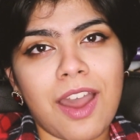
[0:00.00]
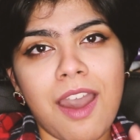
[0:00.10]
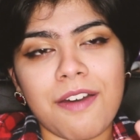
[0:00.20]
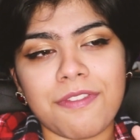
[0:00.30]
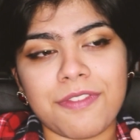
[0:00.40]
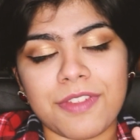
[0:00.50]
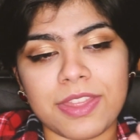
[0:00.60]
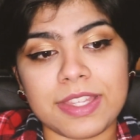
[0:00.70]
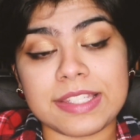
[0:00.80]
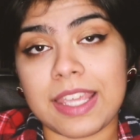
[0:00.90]
of
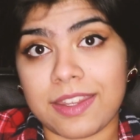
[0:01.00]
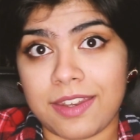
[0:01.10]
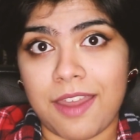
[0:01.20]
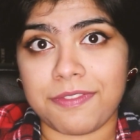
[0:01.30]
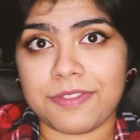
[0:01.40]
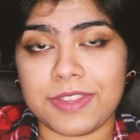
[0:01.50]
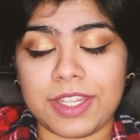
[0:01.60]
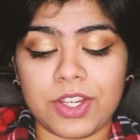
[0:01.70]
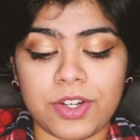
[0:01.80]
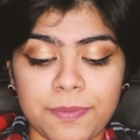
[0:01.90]
the second half of the
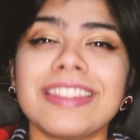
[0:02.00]
year.